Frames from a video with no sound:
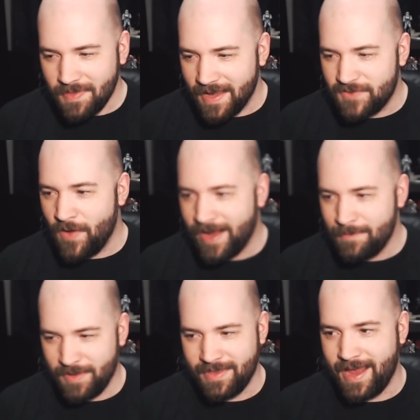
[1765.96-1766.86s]
It's
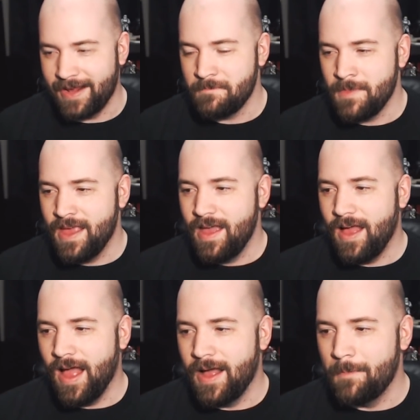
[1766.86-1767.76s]
fucking pathetic.
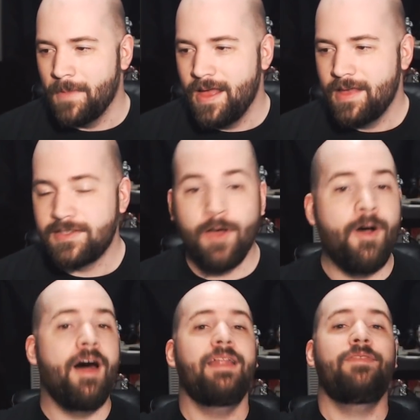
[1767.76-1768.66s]
So
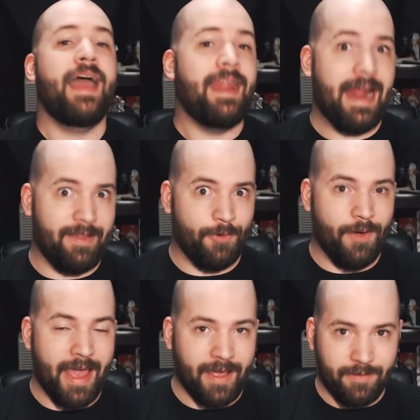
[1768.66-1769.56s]
all of that out of the
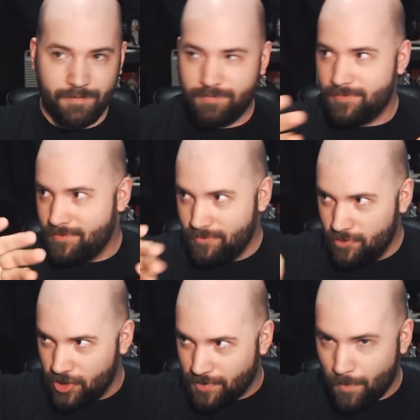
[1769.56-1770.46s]
way.
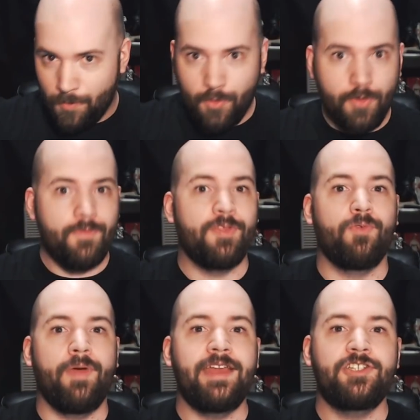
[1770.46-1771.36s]
Just move the
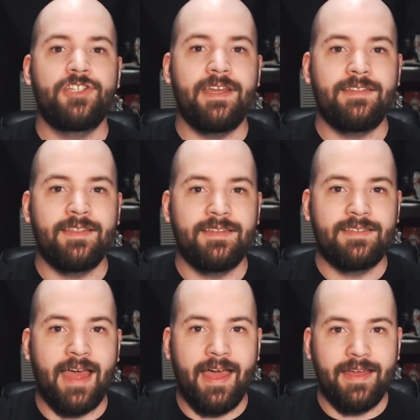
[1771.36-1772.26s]
race shit to the
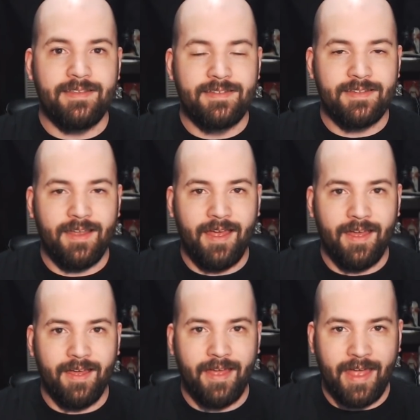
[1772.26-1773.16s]
sides
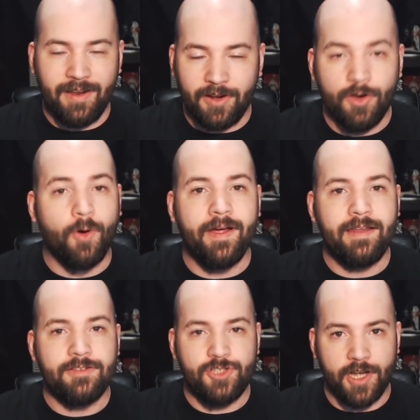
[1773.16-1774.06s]
and ignore
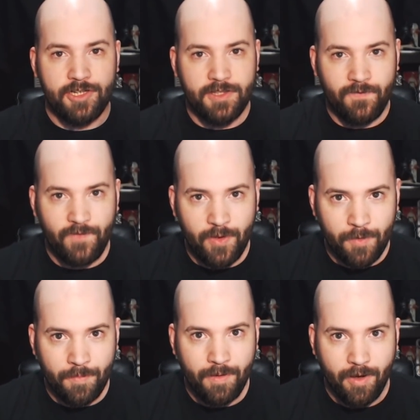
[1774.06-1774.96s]
it. Judge the
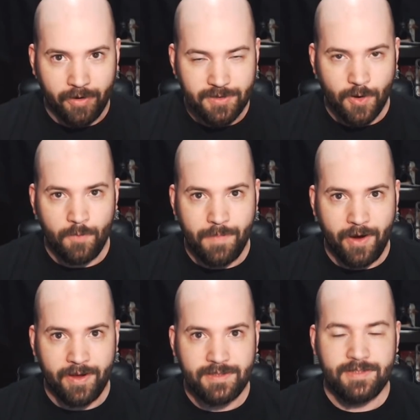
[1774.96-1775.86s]
film on its own
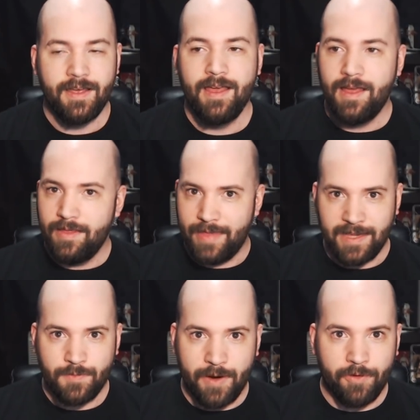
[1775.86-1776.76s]
merits.
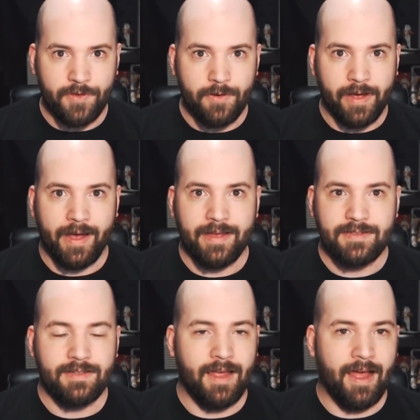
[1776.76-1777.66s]
That's my review,
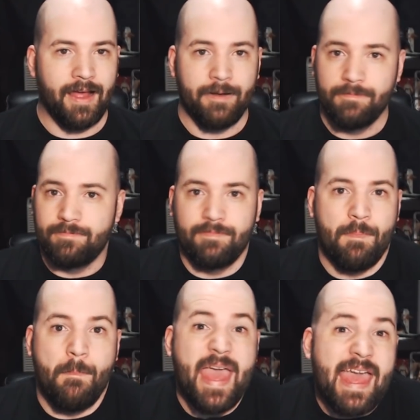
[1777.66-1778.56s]
guys.
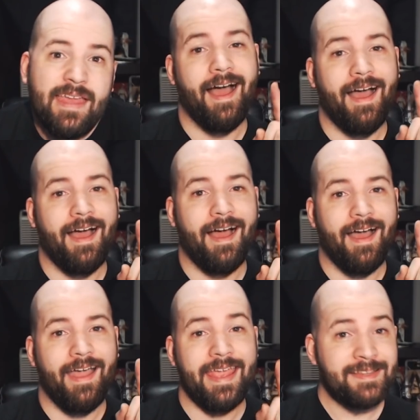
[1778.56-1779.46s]
Meh.
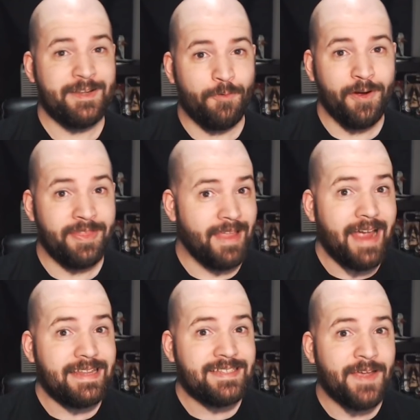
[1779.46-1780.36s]
Is it worth
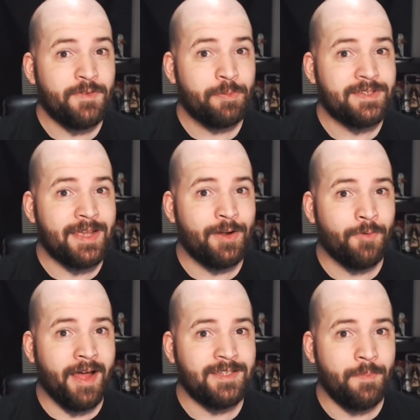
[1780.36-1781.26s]
97% on
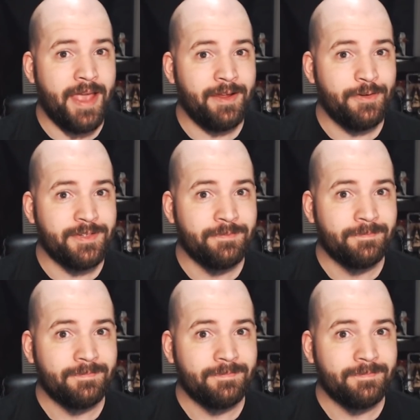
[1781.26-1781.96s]
Rotten Tomatoes?